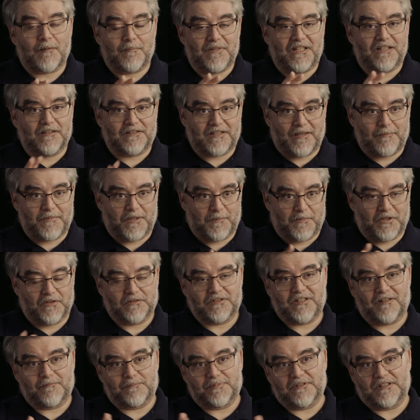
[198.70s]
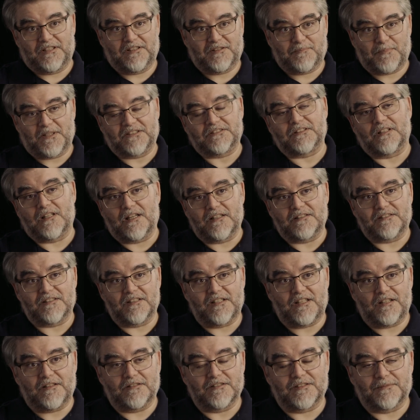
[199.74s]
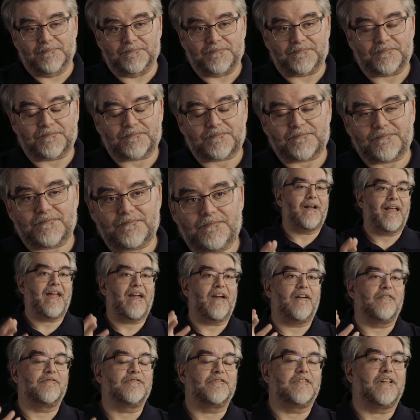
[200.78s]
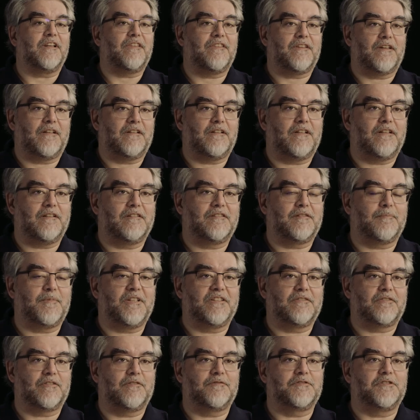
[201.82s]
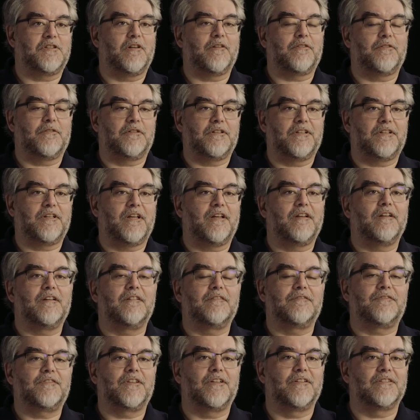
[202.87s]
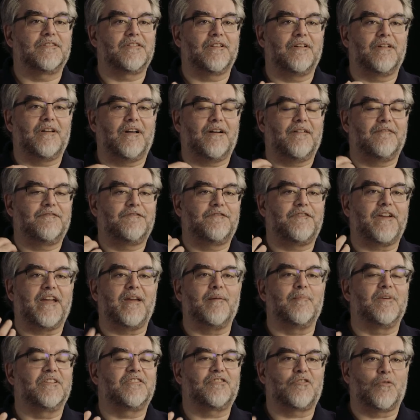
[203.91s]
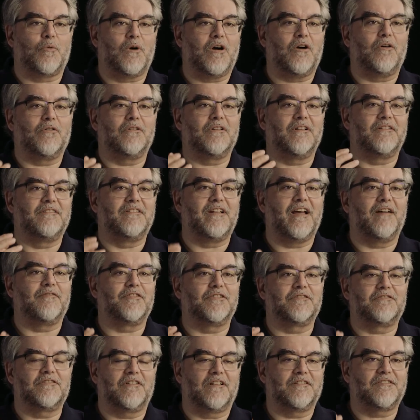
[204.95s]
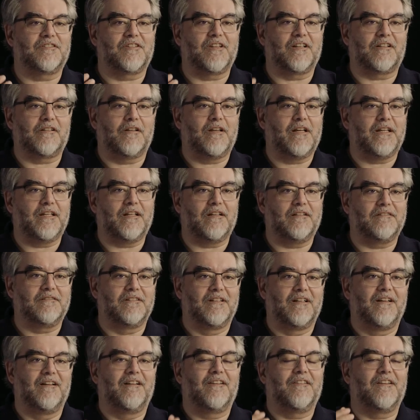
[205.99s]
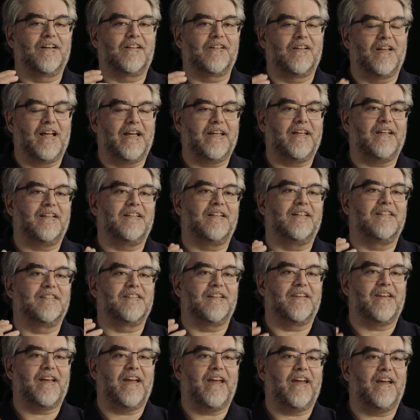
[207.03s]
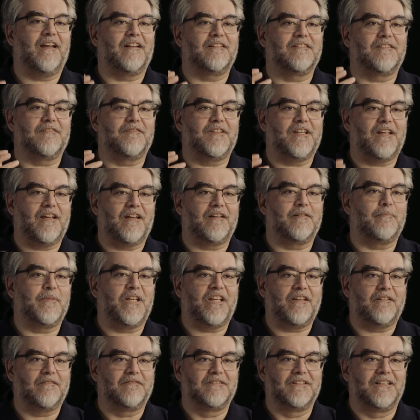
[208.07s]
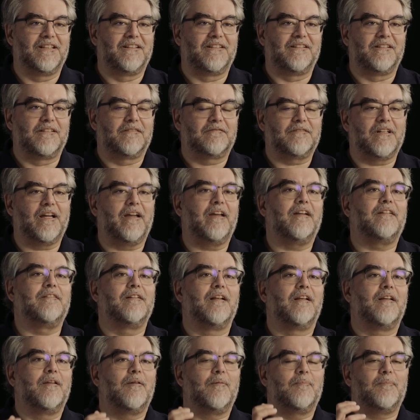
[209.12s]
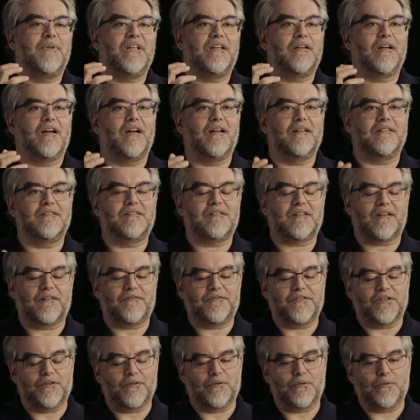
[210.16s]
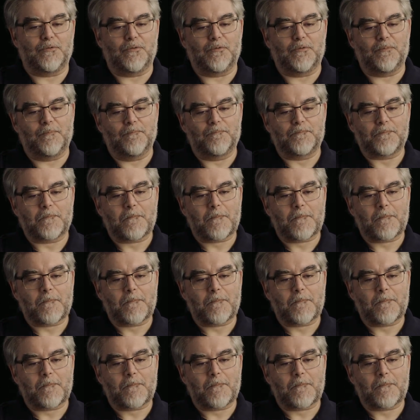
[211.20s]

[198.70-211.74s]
because M M Os have pretty specialized needs. Everything needs to be server authoritative. There's a, a famous quote, never trust the client. The client is in the hands of the enemy, right? Because if you,